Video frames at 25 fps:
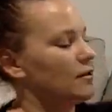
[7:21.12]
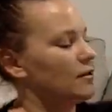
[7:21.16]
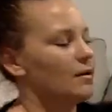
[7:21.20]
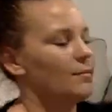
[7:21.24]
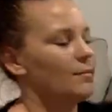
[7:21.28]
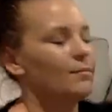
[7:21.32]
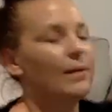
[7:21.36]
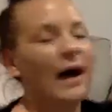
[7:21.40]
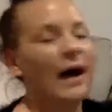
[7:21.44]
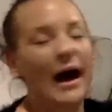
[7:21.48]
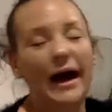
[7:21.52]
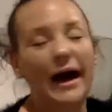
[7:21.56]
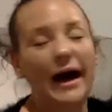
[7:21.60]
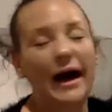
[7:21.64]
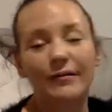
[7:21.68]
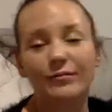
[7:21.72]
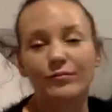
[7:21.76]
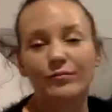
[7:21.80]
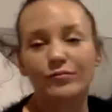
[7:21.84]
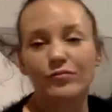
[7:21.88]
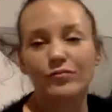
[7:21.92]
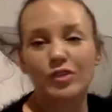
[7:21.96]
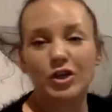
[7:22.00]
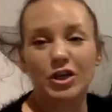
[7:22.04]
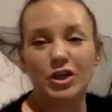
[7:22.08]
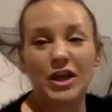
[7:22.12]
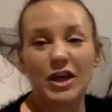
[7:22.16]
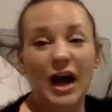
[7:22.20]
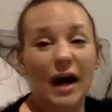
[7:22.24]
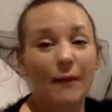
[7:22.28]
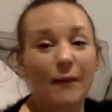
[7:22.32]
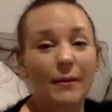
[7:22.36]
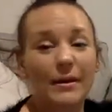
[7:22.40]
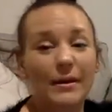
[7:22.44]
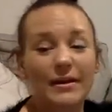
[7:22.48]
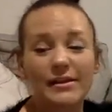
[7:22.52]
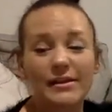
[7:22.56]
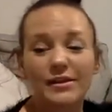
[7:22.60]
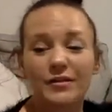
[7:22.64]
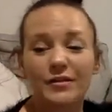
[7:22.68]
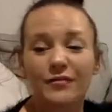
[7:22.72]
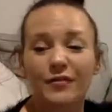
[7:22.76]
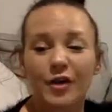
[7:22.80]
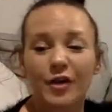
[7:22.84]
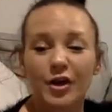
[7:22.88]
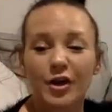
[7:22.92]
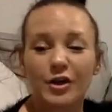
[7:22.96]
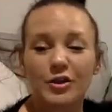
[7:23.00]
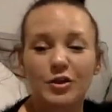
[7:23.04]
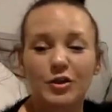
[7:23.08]
part, you come in as a
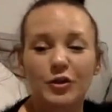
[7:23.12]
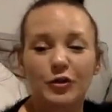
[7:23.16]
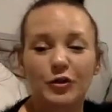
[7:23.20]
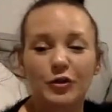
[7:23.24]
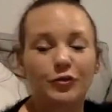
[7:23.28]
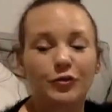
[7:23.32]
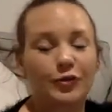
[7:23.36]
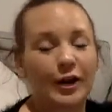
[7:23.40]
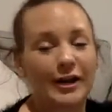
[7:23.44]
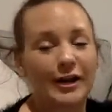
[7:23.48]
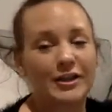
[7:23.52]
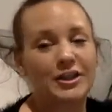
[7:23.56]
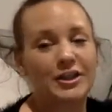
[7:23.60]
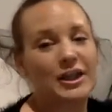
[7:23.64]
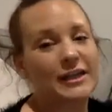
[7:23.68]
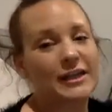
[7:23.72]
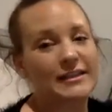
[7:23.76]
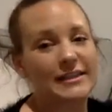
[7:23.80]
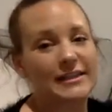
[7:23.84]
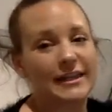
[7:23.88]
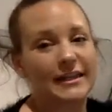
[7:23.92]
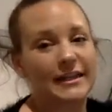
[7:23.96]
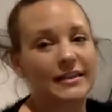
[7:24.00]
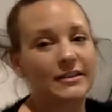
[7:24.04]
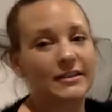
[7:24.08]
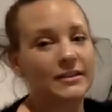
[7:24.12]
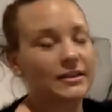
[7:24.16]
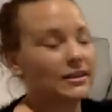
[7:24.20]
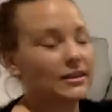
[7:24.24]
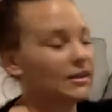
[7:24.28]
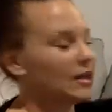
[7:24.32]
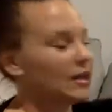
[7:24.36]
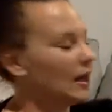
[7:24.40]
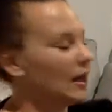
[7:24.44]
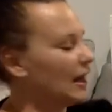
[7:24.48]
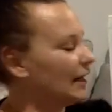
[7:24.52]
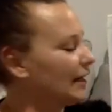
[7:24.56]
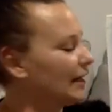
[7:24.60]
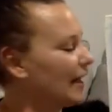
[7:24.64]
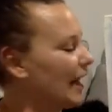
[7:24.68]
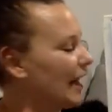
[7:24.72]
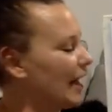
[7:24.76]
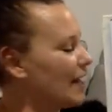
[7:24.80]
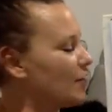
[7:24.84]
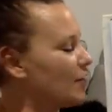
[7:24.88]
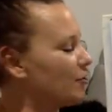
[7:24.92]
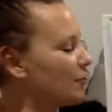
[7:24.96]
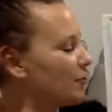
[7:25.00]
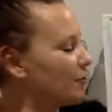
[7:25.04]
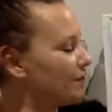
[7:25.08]
virtual franchisee.
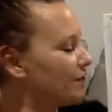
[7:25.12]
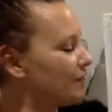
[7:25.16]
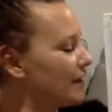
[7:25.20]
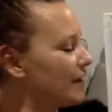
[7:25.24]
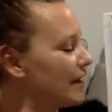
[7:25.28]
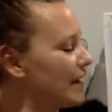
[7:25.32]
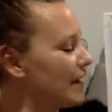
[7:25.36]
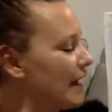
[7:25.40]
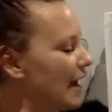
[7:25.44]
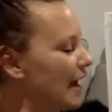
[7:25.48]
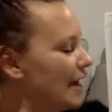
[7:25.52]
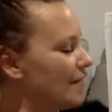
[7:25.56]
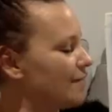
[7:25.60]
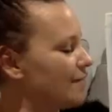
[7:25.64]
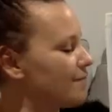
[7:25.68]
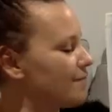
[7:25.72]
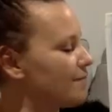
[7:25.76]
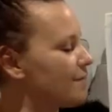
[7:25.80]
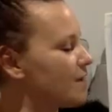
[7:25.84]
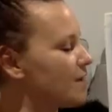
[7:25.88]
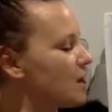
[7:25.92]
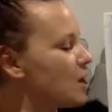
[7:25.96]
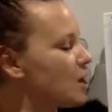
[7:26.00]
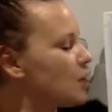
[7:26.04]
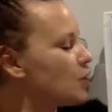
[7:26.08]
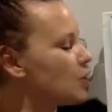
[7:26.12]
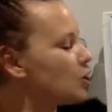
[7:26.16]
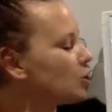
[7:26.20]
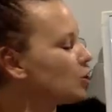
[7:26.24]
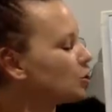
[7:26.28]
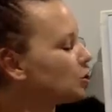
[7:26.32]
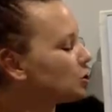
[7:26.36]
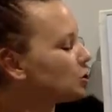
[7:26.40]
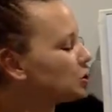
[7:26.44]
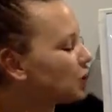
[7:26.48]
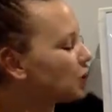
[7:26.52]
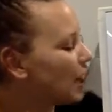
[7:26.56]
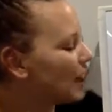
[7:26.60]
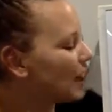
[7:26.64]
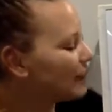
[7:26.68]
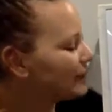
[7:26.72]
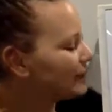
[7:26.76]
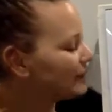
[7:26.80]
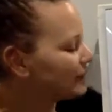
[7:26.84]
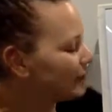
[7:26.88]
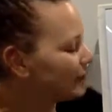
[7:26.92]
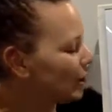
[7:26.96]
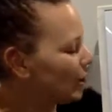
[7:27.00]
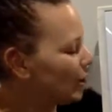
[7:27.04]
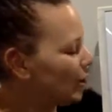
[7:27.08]
Okay, you're a VF, you're
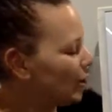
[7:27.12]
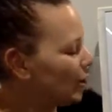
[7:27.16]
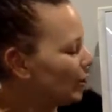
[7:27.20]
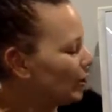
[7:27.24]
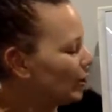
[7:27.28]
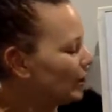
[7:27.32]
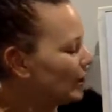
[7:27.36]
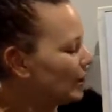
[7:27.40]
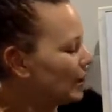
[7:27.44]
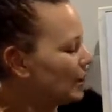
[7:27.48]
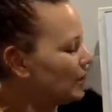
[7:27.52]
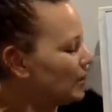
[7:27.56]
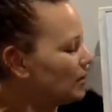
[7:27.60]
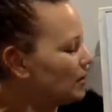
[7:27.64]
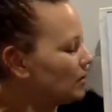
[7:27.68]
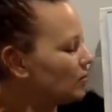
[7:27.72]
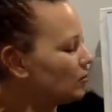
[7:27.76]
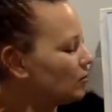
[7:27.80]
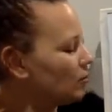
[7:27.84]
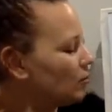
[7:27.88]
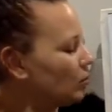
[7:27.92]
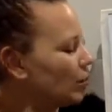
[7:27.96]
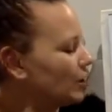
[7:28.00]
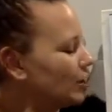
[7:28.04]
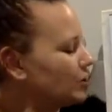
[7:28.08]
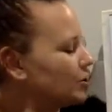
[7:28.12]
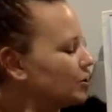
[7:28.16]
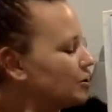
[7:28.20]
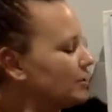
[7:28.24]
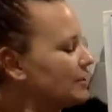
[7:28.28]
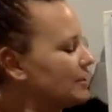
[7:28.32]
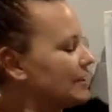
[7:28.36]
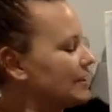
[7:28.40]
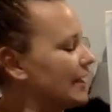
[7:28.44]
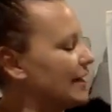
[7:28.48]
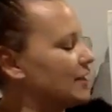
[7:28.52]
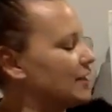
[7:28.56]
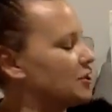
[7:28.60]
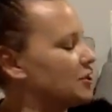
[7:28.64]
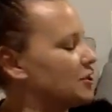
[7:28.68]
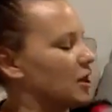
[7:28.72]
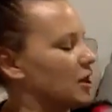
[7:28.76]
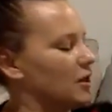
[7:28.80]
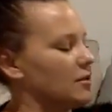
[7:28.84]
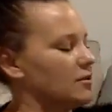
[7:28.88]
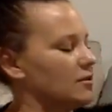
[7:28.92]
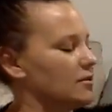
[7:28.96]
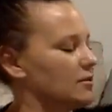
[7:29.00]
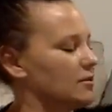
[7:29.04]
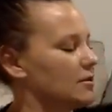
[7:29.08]
just earning, or I shouldn't say
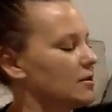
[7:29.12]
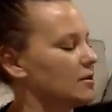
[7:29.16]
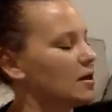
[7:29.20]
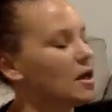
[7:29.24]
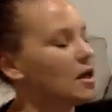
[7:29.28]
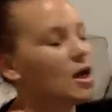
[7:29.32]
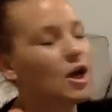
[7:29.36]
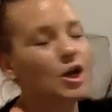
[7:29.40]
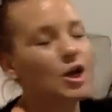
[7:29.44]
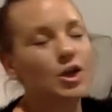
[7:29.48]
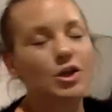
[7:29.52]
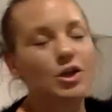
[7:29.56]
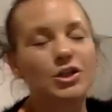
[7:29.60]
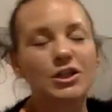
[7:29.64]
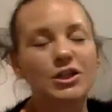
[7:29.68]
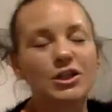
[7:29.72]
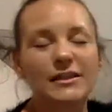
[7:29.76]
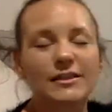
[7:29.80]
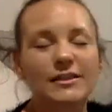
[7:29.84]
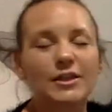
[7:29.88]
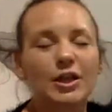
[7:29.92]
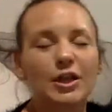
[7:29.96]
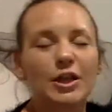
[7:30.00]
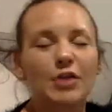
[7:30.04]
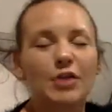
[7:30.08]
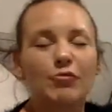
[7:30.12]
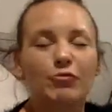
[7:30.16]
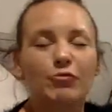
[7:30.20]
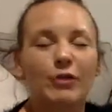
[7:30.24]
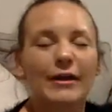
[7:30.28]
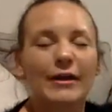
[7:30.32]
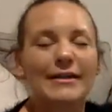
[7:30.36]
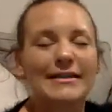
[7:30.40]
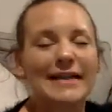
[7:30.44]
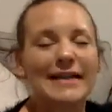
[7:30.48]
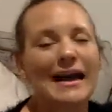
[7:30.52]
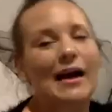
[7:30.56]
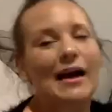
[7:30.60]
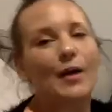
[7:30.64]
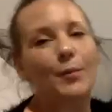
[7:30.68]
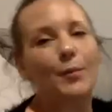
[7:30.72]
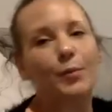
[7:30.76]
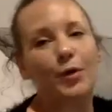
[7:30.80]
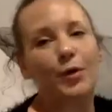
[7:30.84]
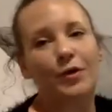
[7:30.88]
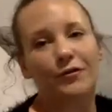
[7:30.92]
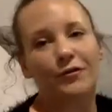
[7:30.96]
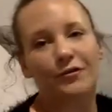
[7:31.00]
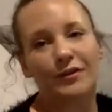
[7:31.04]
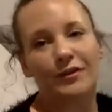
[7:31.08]
just, you're just earning retail
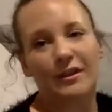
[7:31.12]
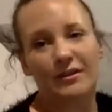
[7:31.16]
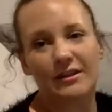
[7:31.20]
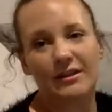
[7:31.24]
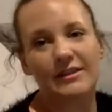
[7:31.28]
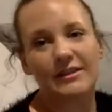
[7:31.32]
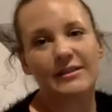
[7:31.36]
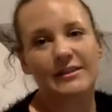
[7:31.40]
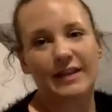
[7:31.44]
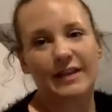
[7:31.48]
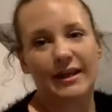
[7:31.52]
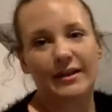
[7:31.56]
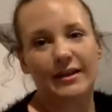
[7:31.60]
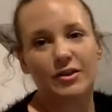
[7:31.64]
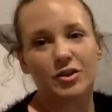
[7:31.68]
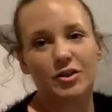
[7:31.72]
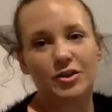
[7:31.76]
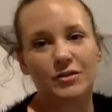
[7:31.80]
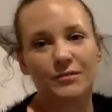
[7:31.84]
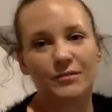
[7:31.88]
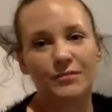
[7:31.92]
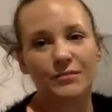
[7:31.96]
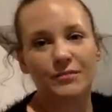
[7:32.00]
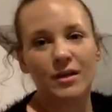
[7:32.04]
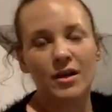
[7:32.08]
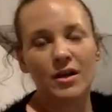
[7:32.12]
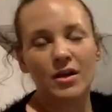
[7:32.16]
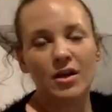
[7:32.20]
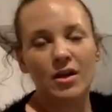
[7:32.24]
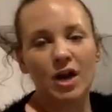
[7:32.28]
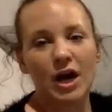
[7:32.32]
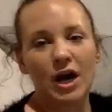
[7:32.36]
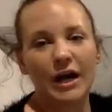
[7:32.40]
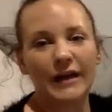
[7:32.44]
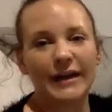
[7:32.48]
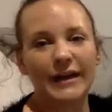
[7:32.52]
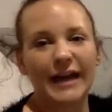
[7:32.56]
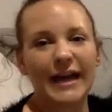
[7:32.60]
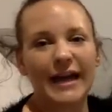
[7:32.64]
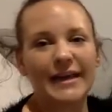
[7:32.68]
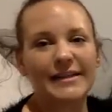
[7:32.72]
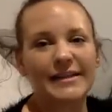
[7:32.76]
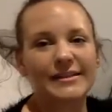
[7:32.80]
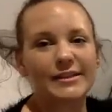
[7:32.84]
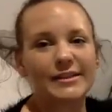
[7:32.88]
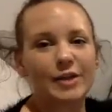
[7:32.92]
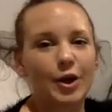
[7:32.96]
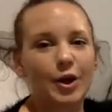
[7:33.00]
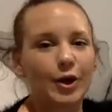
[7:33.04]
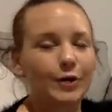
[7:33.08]
profit at this stage. Okay,
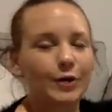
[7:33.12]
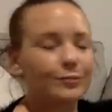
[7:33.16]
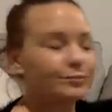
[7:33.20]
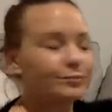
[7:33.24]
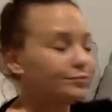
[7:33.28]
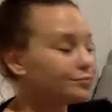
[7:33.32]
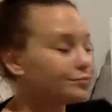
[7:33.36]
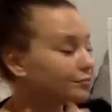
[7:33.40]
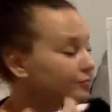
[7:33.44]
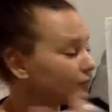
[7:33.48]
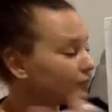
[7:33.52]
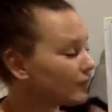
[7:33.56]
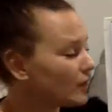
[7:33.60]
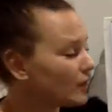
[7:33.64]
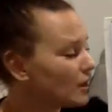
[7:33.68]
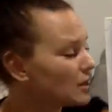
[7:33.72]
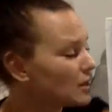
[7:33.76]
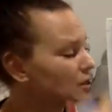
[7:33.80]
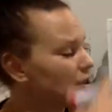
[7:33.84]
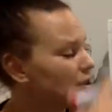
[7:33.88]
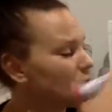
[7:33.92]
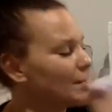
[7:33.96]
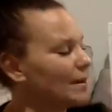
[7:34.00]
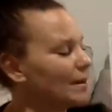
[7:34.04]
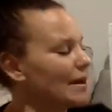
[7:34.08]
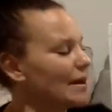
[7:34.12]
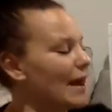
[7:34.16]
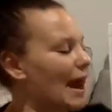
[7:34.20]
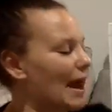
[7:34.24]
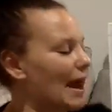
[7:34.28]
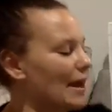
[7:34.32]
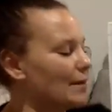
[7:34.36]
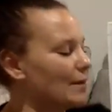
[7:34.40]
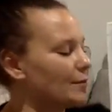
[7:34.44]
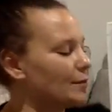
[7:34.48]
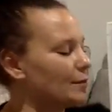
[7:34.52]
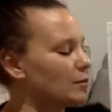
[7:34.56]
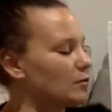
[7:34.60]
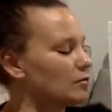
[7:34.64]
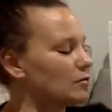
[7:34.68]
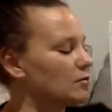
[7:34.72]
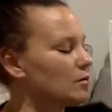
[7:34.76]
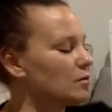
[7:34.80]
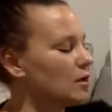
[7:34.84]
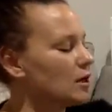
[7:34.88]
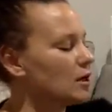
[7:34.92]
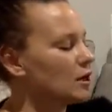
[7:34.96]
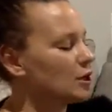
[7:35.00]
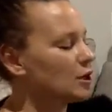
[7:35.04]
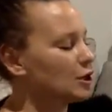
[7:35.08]
so to be
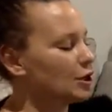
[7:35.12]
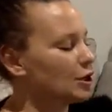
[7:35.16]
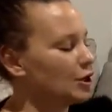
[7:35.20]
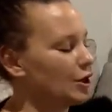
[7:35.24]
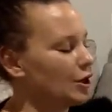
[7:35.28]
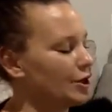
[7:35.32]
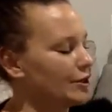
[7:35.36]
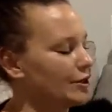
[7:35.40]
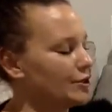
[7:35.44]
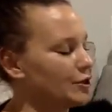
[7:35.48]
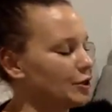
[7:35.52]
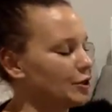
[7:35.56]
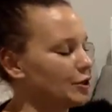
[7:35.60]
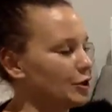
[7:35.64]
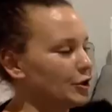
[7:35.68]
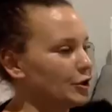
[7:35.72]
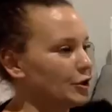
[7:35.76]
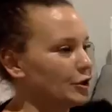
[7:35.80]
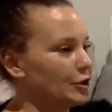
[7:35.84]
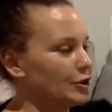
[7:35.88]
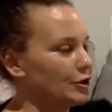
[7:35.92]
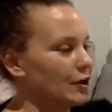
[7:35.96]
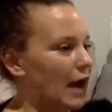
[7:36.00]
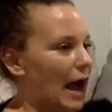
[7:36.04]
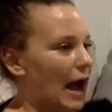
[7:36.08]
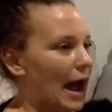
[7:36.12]
able, you know, to